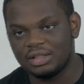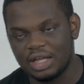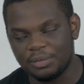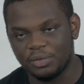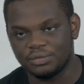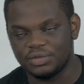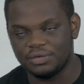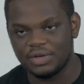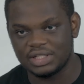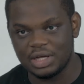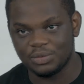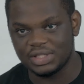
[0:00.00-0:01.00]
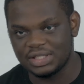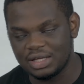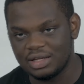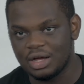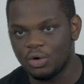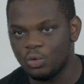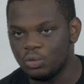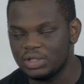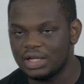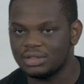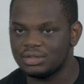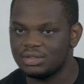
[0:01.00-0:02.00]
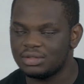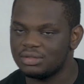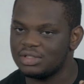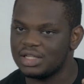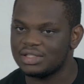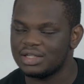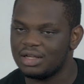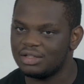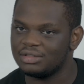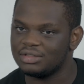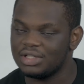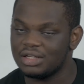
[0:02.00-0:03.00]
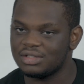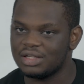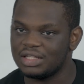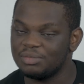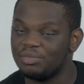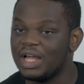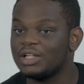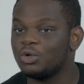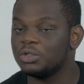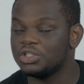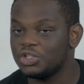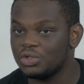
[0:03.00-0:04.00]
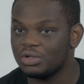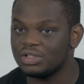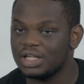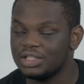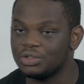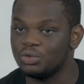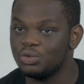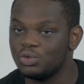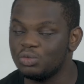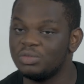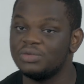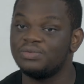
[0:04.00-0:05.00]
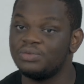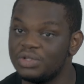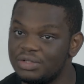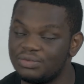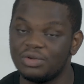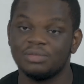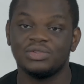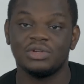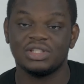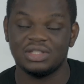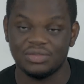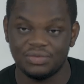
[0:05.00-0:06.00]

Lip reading: type of defect that we said that there's an implied condition that the goods will be free from such